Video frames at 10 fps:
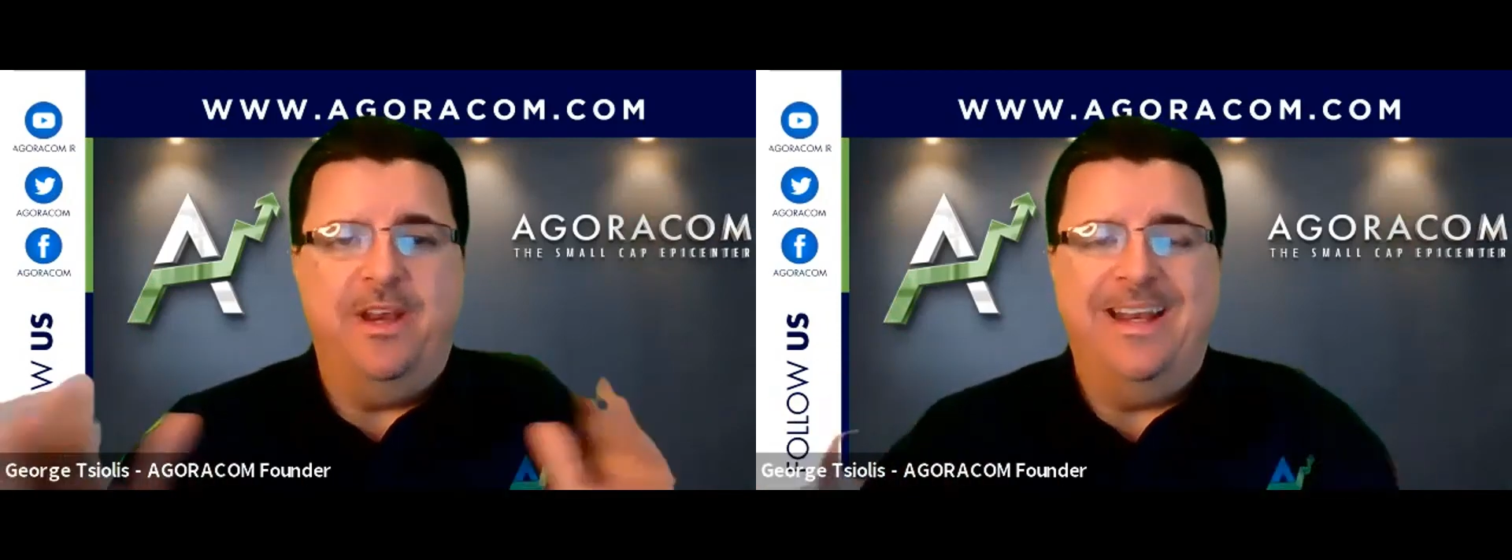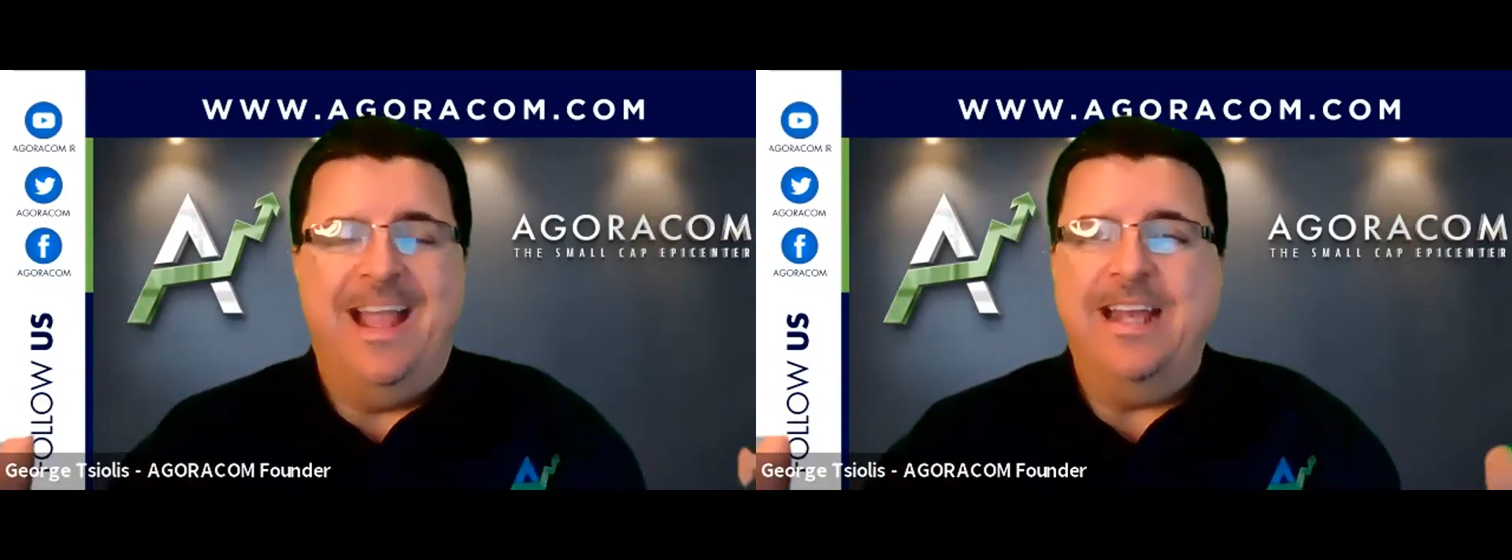
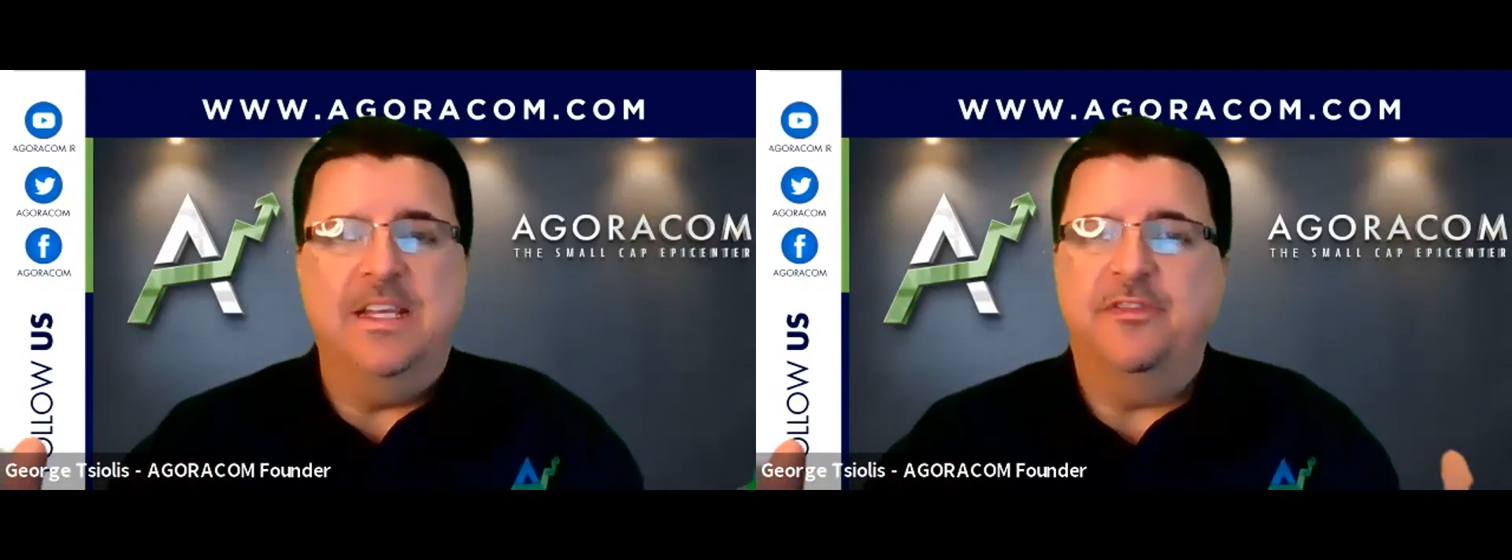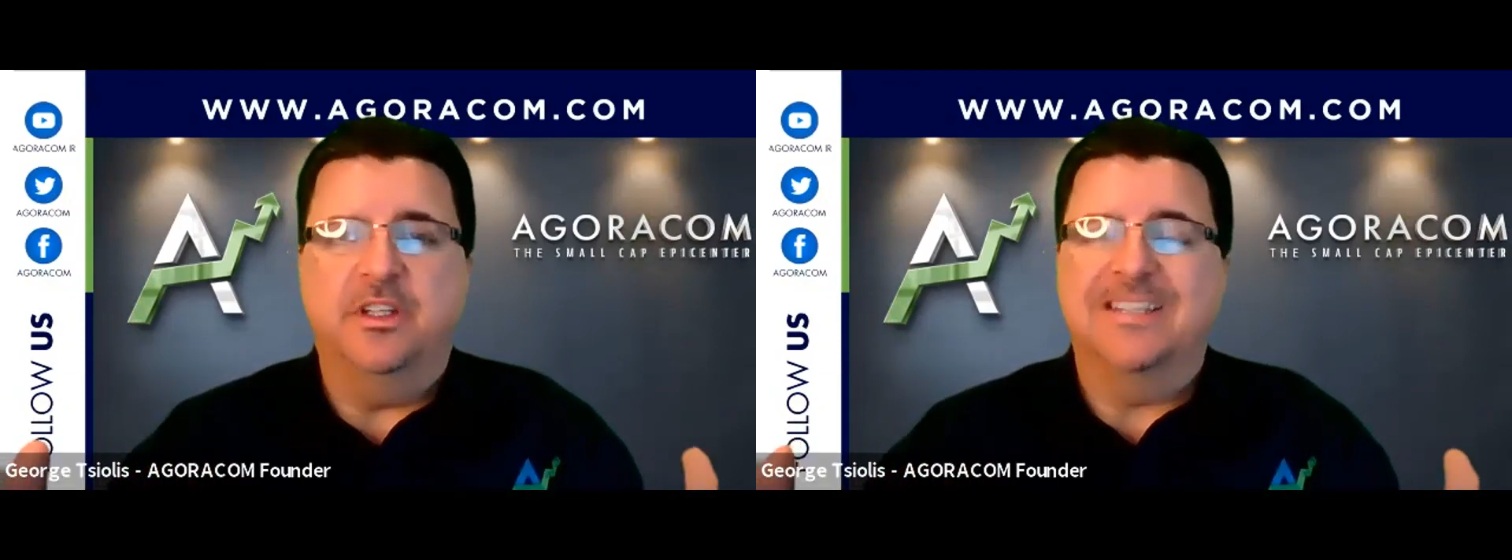And I'd
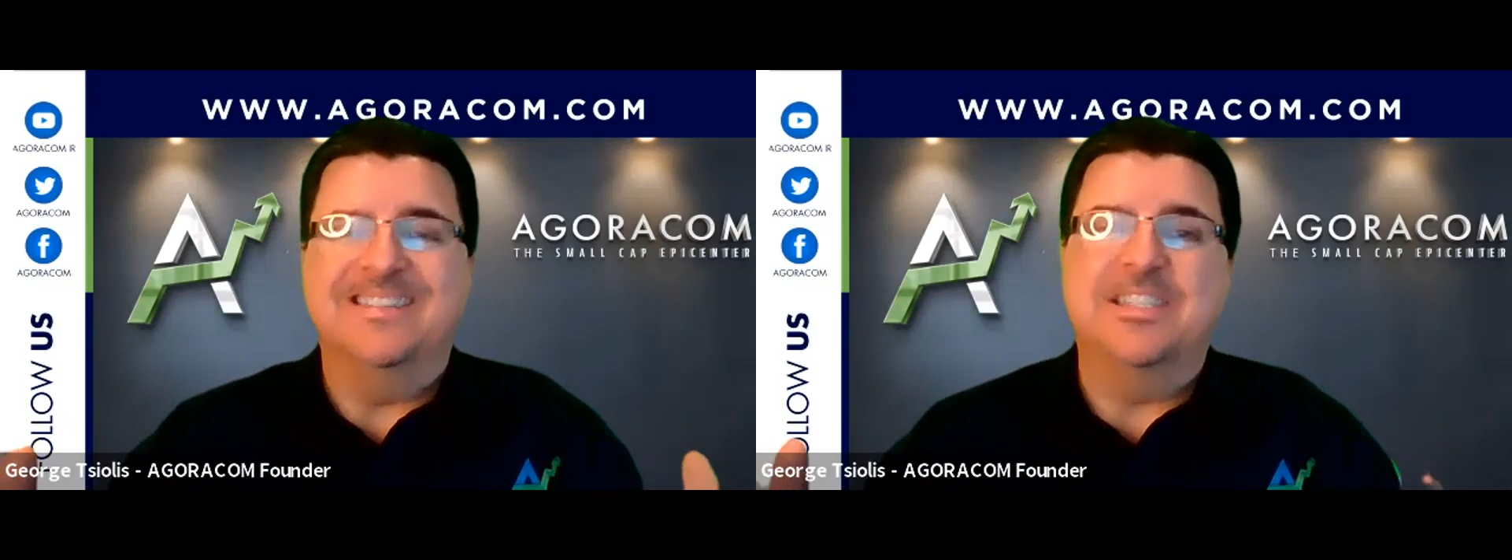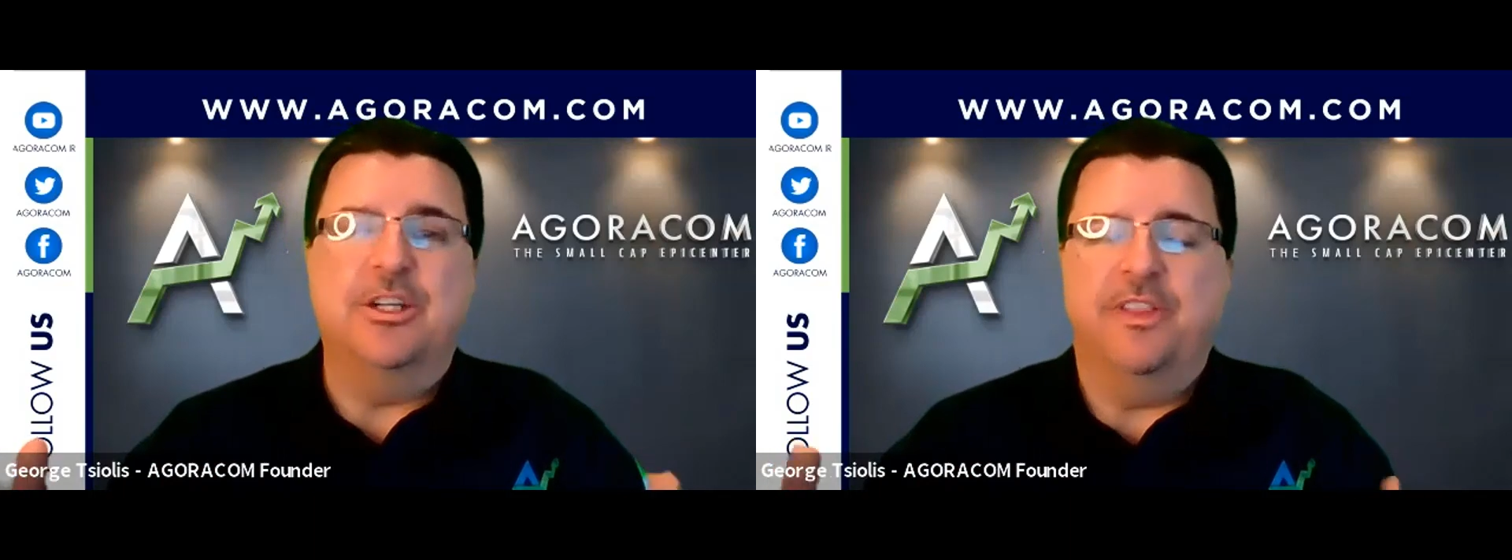even
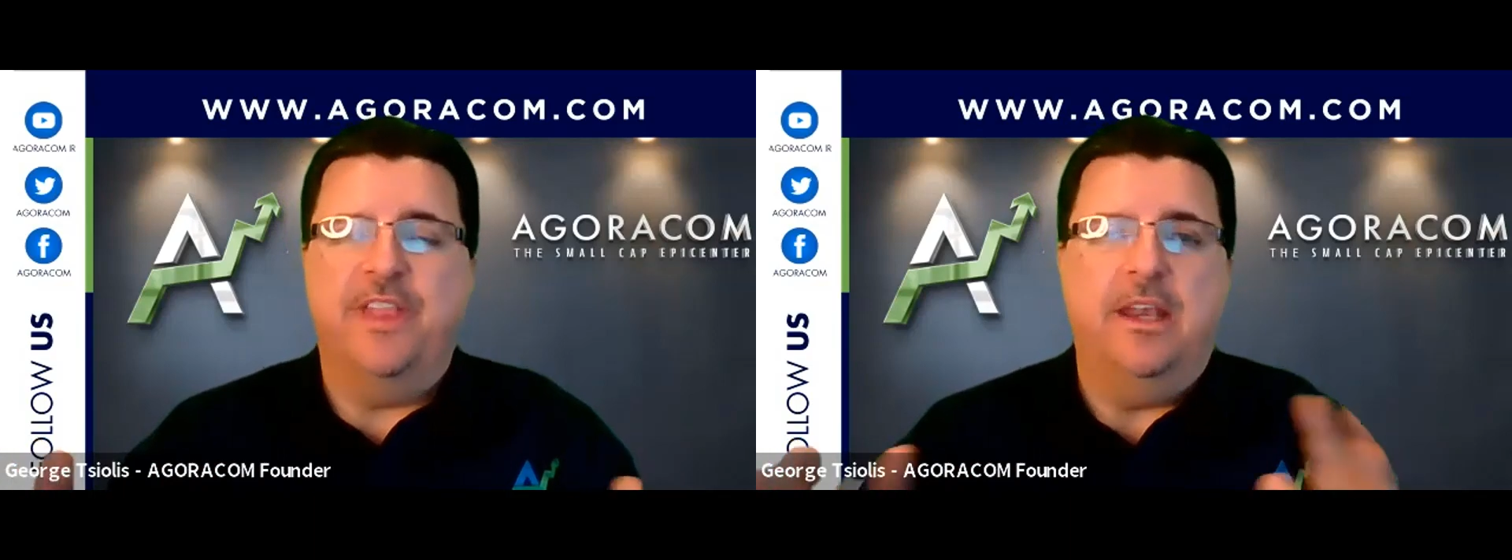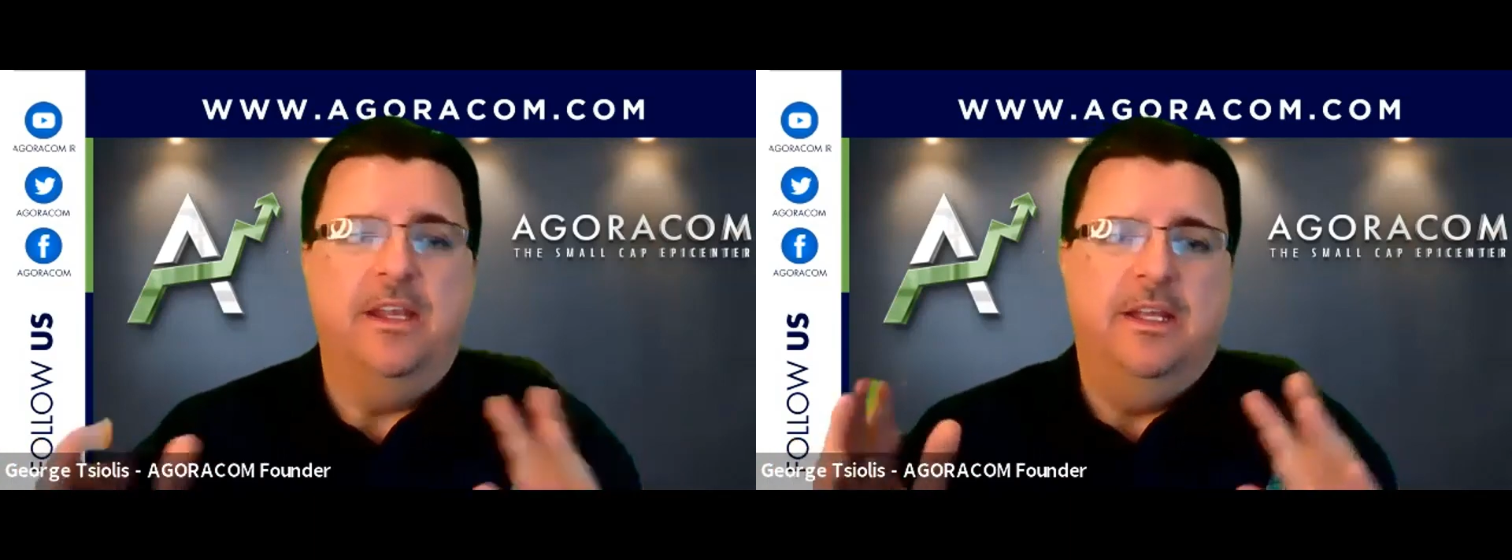consider
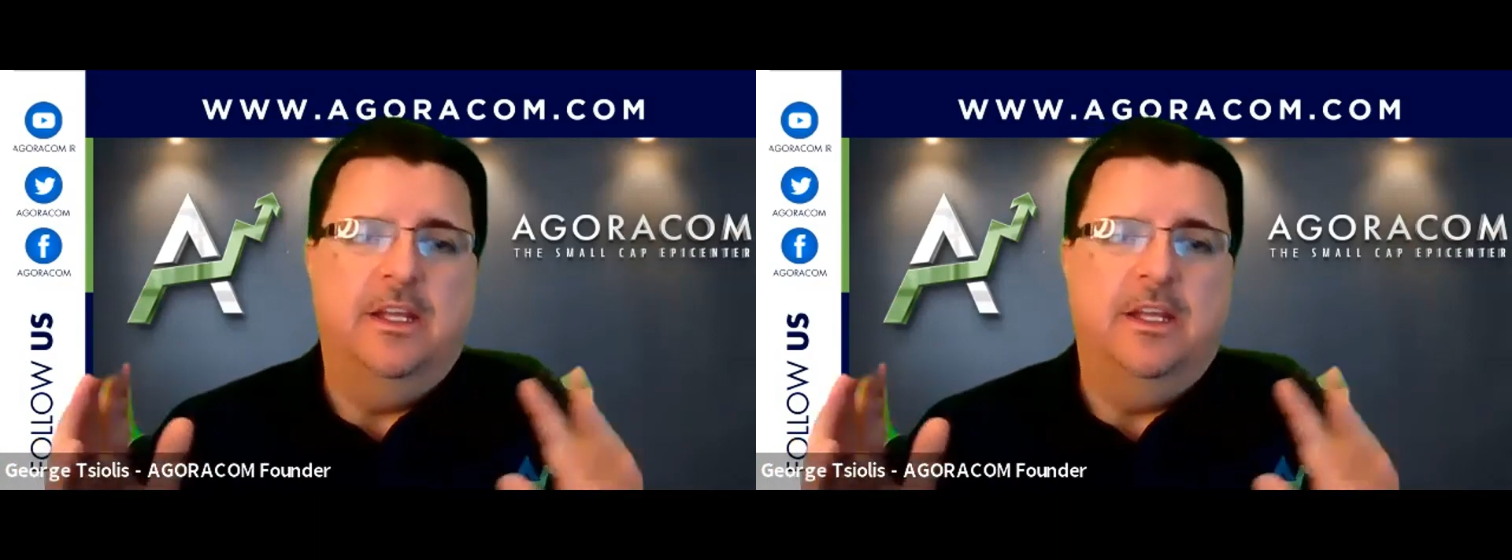that